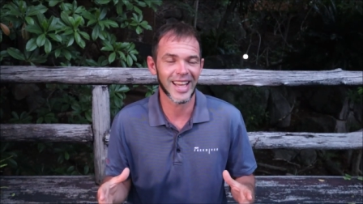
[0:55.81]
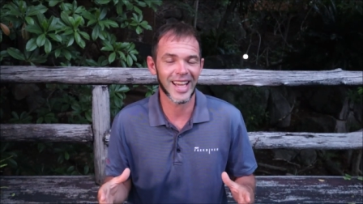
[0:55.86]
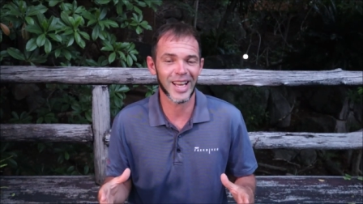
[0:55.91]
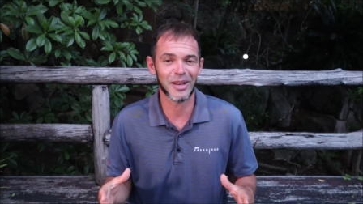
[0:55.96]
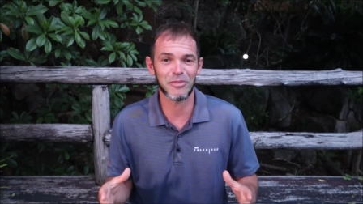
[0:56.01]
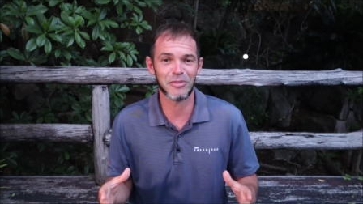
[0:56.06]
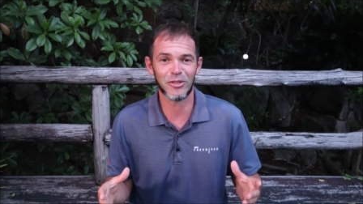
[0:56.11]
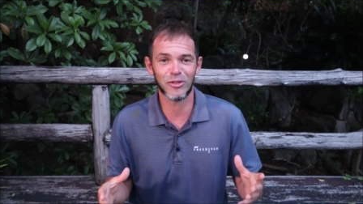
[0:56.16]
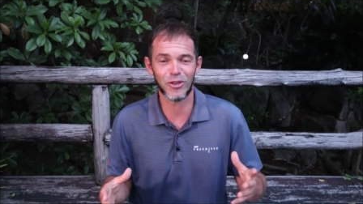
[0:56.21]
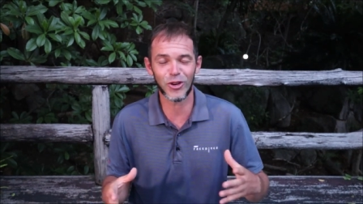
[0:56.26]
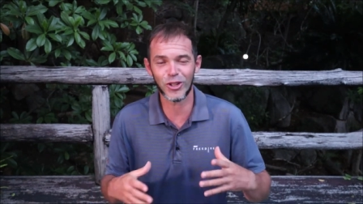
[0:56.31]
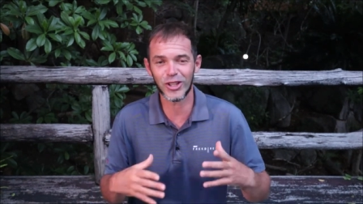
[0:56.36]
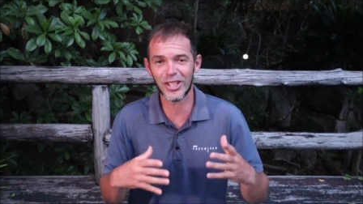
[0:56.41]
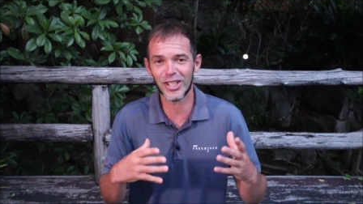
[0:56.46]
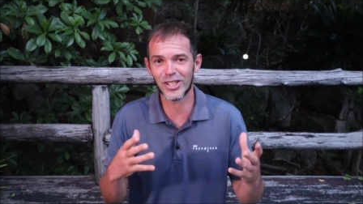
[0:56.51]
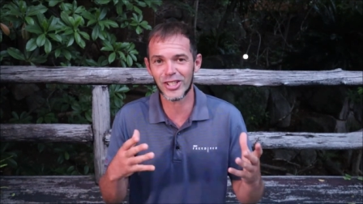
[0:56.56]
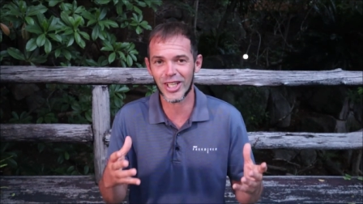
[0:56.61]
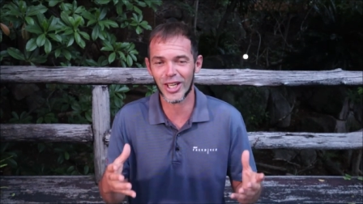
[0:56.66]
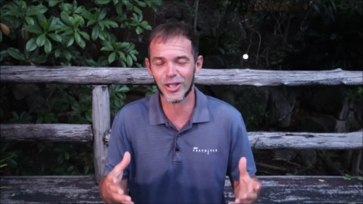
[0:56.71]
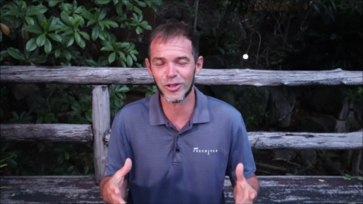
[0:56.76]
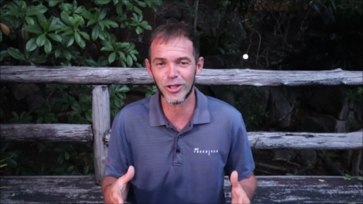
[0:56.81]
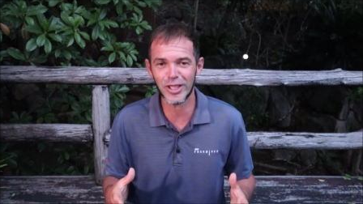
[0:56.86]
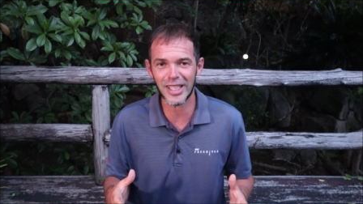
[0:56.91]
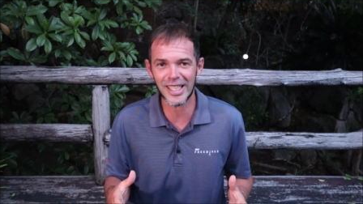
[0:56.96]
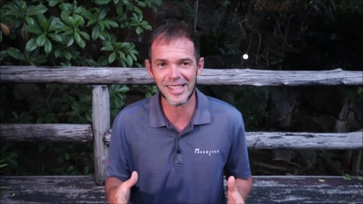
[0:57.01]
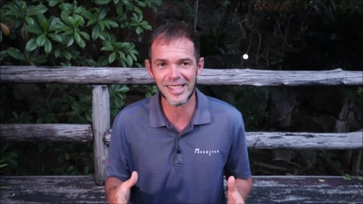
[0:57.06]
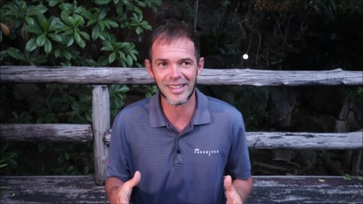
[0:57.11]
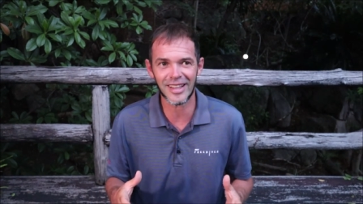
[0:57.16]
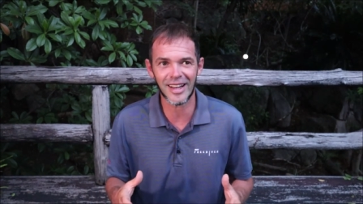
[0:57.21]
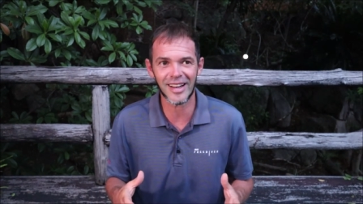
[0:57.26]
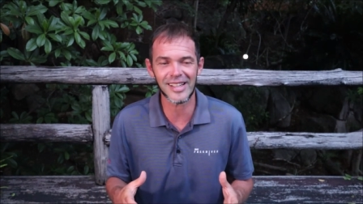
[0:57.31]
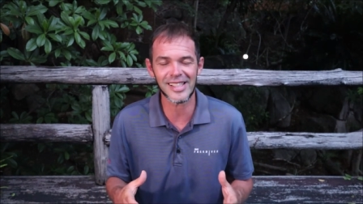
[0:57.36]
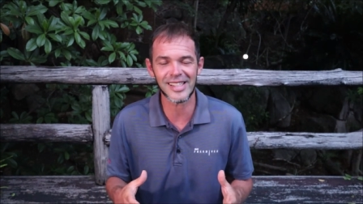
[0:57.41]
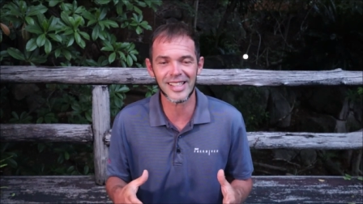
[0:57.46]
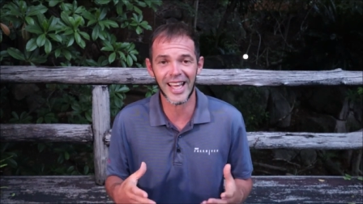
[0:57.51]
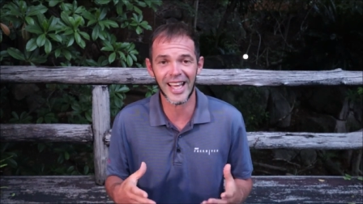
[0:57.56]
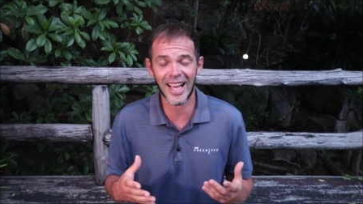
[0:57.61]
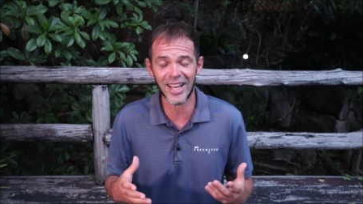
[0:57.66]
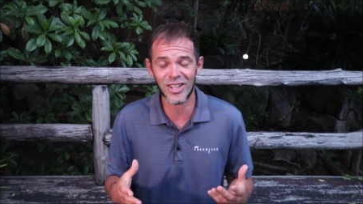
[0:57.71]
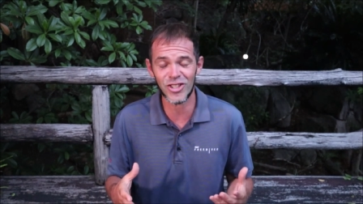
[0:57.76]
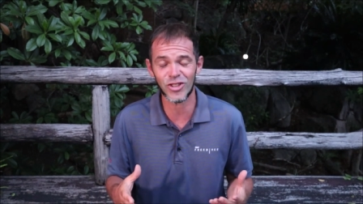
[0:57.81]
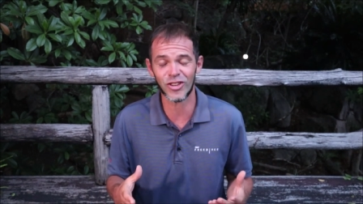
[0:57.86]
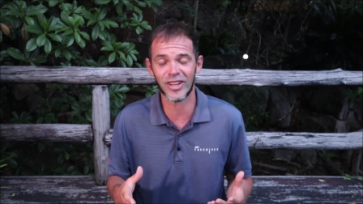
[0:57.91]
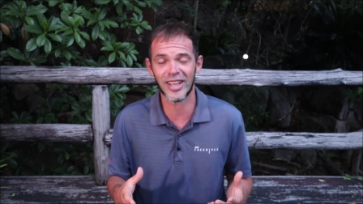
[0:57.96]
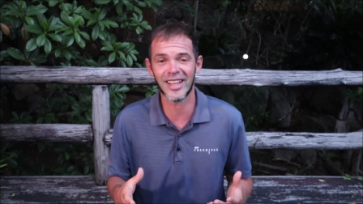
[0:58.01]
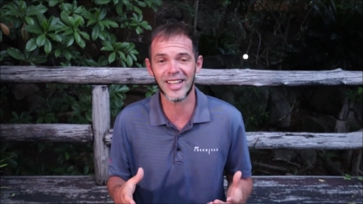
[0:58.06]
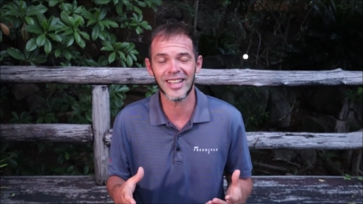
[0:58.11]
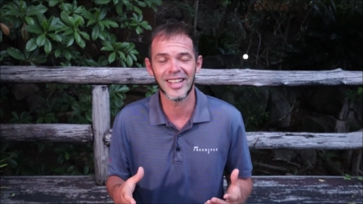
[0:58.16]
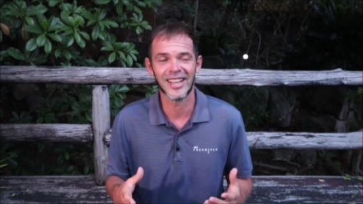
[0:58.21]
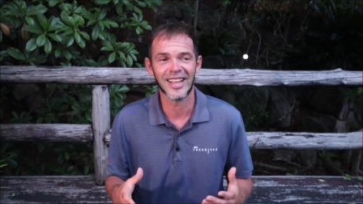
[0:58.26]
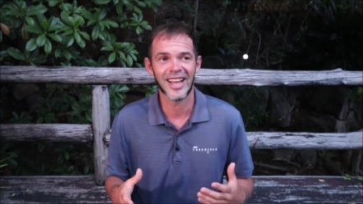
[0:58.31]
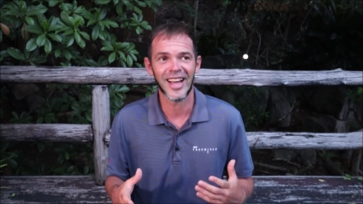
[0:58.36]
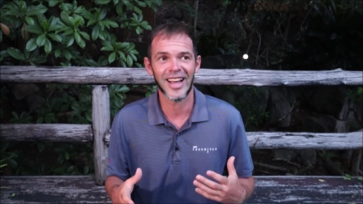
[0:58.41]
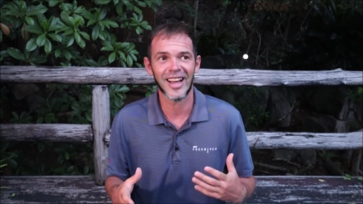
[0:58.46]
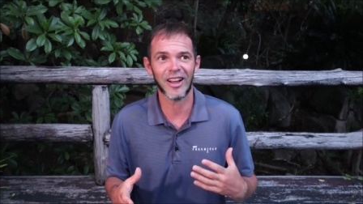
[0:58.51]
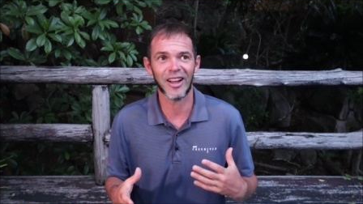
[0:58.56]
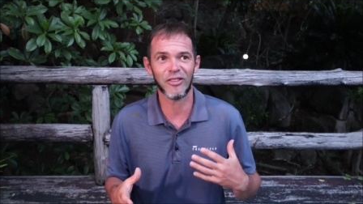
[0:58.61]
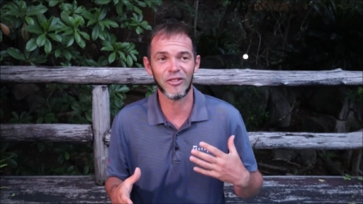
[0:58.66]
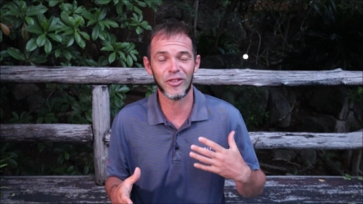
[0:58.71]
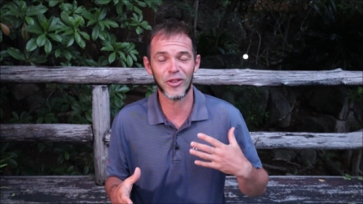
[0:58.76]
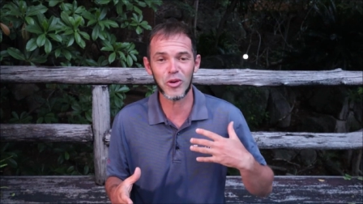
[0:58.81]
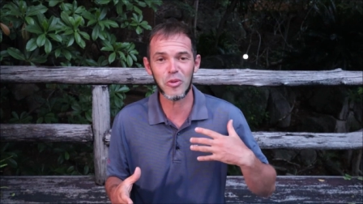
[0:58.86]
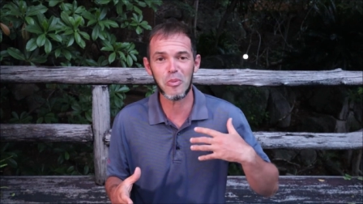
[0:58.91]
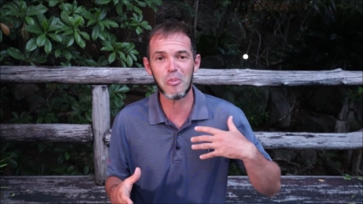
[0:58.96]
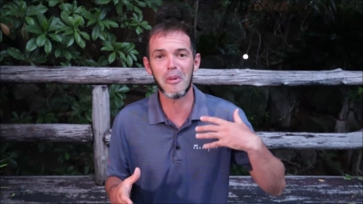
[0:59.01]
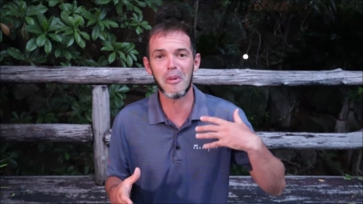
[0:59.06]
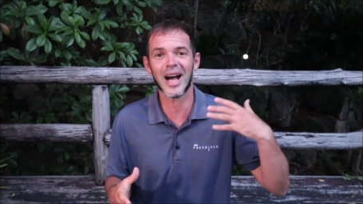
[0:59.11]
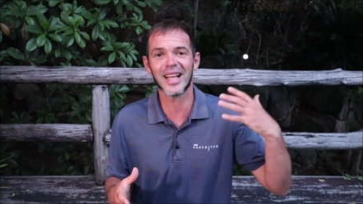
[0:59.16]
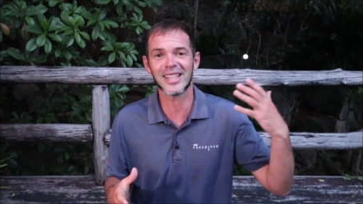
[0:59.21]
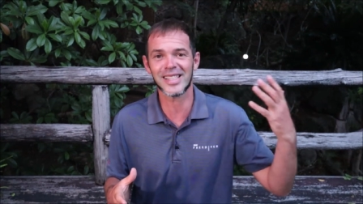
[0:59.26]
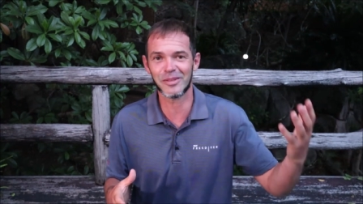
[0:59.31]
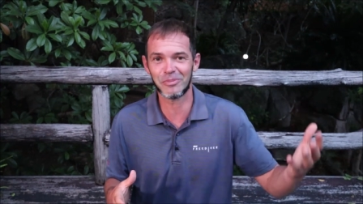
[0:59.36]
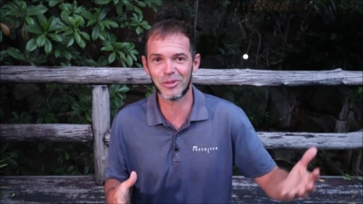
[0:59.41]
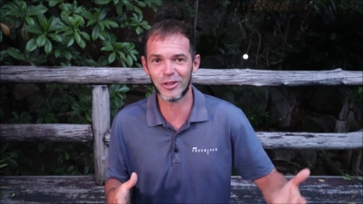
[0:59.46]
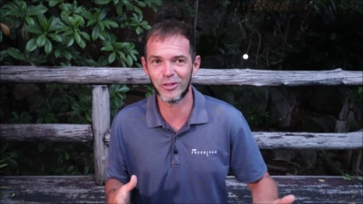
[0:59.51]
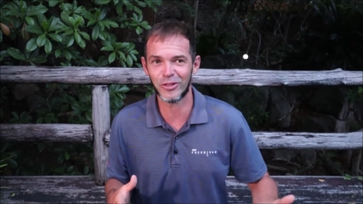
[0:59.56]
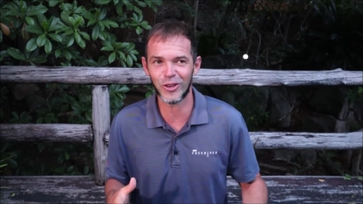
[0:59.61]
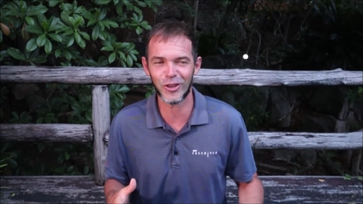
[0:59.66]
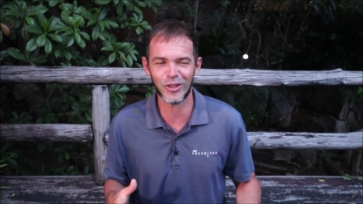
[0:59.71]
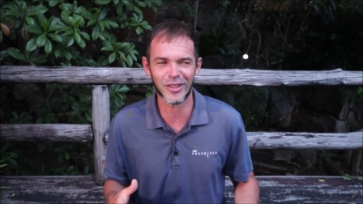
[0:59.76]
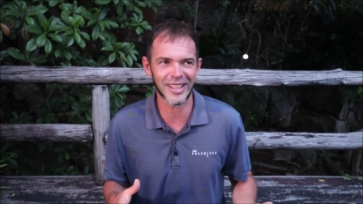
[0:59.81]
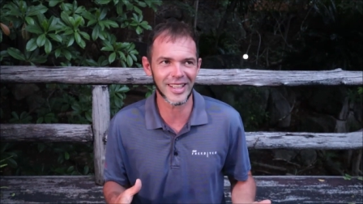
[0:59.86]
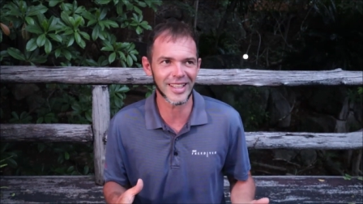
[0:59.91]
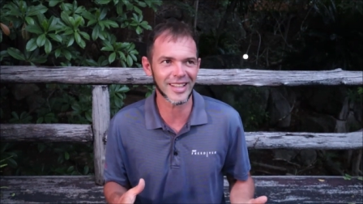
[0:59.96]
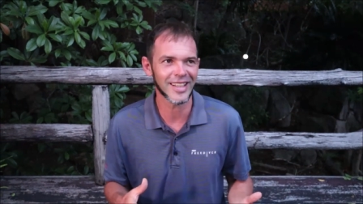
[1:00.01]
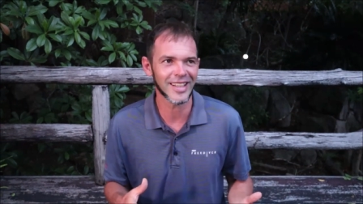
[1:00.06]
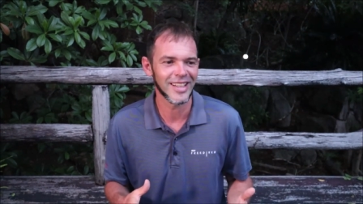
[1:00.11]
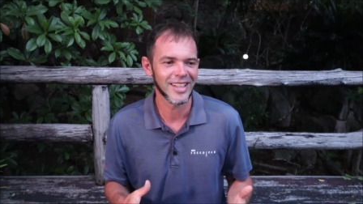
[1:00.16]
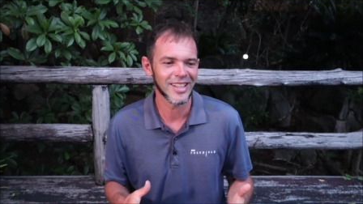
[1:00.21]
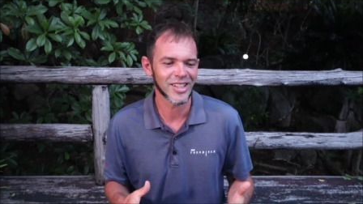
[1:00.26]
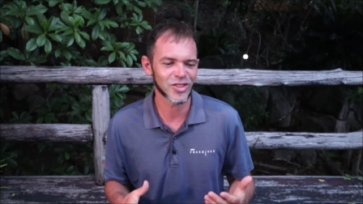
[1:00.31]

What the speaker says: And before this corona starts, actually a few months before that,